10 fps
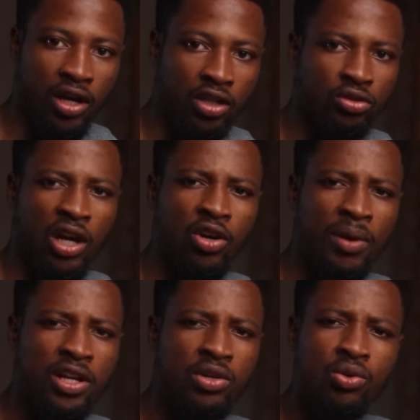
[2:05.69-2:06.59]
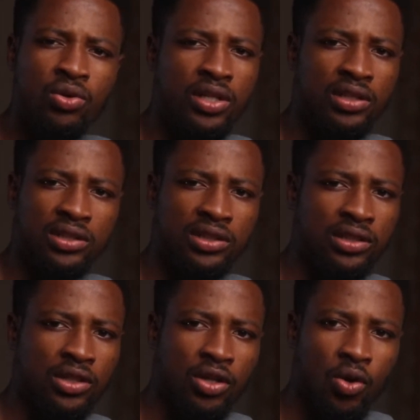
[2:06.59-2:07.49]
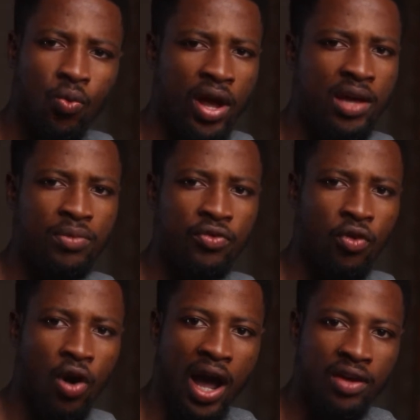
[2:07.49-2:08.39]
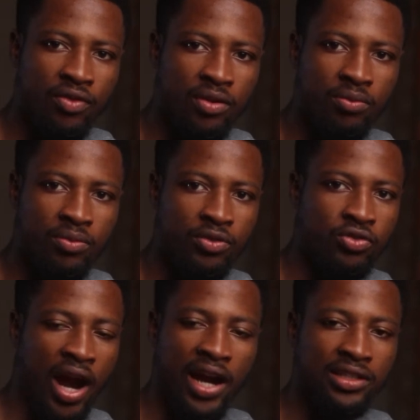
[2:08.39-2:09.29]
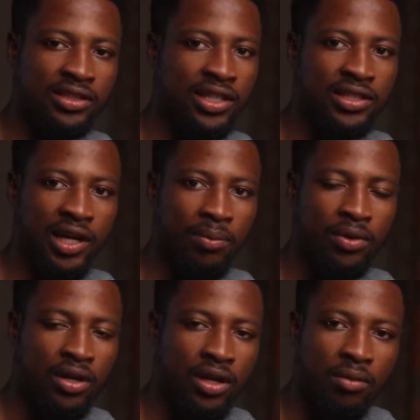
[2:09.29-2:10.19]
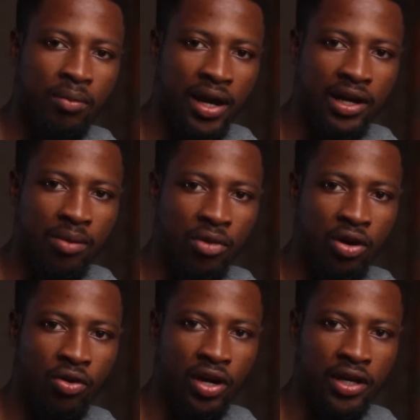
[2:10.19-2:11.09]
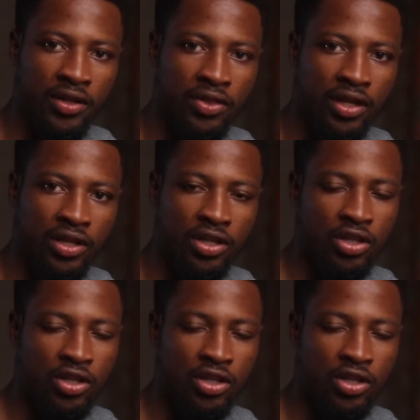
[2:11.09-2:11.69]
So I normally do this way before I even try and set up my camera or anything.